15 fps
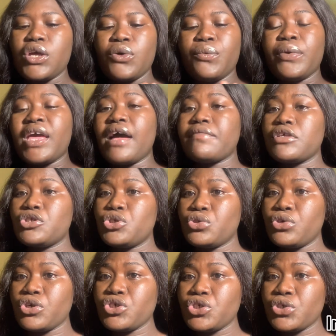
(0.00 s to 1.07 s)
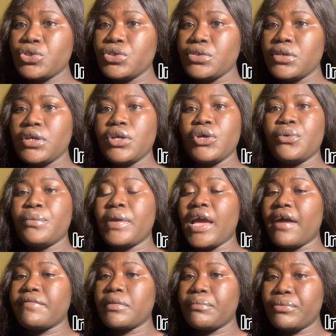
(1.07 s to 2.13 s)
We have the introduction, we
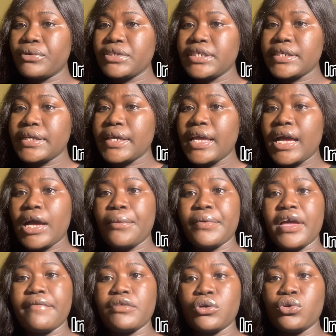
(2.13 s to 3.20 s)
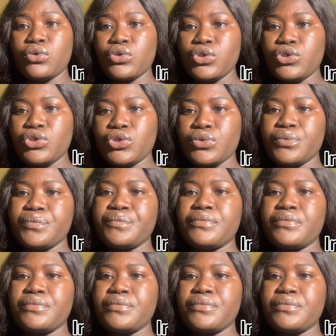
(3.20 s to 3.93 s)
have the body, and we have the conclusion.